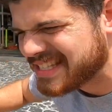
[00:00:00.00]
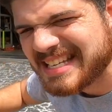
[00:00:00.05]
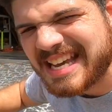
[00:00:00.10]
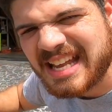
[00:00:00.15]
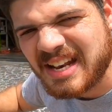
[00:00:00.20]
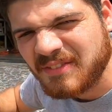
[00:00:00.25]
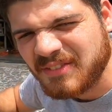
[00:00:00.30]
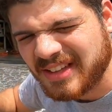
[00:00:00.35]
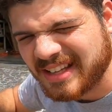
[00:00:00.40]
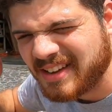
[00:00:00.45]
it's
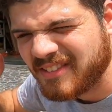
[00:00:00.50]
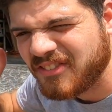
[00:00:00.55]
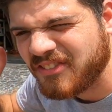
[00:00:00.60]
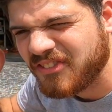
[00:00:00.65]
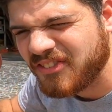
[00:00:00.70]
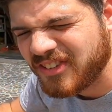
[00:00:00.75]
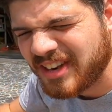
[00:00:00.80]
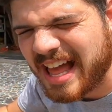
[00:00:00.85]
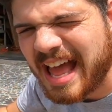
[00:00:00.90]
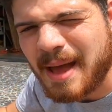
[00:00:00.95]
kind of like a
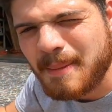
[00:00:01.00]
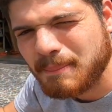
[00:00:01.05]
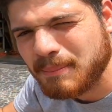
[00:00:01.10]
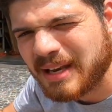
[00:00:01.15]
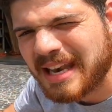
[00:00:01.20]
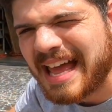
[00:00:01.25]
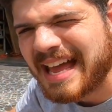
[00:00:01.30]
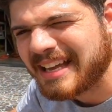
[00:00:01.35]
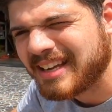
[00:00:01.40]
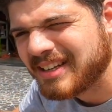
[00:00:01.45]
flat
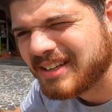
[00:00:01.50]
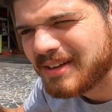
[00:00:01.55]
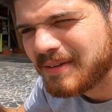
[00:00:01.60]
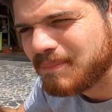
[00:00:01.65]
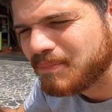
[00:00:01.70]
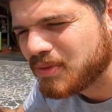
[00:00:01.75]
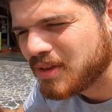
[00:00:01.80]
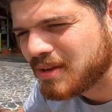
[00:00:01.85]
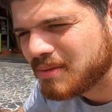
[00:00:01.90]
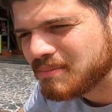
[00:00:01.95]
black
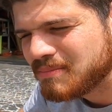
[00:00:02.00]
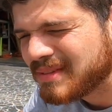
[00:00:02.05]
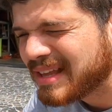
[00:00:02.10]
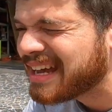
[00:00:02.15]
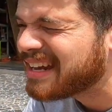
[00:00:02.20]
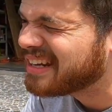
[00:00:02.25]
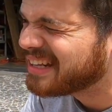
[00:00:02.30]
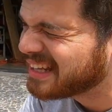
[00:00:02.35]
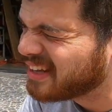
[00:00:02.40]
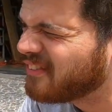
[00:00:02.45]

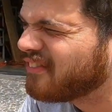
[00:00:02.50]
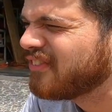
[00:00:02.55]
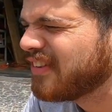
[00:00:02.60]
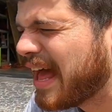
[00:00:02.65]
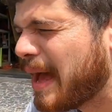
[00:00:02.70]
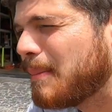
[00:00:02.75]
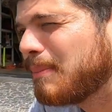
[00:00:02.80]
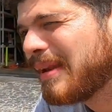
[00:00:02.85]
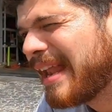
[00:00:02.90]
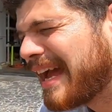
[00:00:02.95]

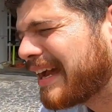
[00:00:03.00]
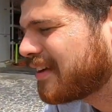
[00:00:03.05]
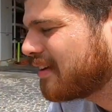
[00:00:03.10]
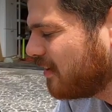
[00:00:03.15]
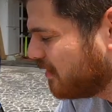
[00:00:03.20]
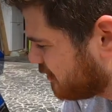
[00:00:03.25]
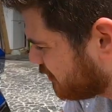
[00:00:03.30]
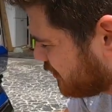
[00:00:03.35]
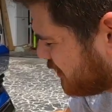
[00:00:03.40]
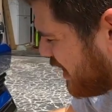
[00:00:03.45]
color,